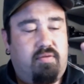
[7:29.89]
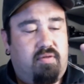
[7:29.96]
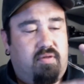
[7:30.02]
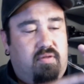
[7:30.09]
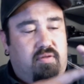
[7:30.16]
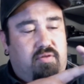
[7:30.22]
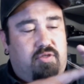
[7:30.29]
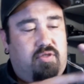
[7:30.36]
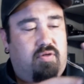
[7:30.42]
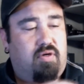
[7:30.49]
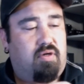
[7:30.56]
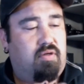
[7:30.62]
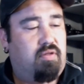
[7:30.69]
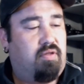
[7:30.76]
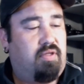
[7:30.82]
are a little
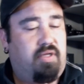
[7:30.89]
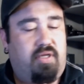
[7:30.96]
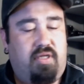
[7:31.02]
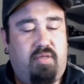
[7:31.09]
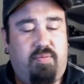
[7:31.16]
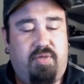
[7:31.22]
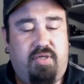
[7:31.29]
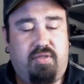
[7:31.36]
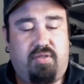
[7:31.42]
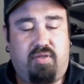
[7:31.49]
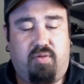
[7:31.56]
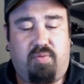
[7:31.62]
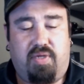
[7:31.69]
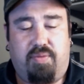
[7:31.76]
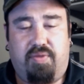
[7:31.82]
stronger than they need to be, so
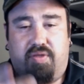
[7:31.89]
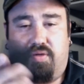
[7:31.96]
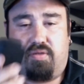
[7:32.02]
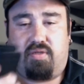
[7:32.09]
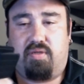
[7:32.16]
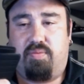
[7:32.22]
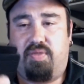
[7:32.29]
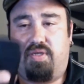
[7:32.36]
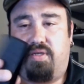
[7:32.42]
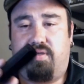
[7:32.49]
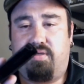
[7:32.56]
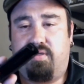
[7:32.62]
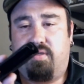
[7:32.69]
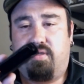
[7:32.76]
maybe there's going to be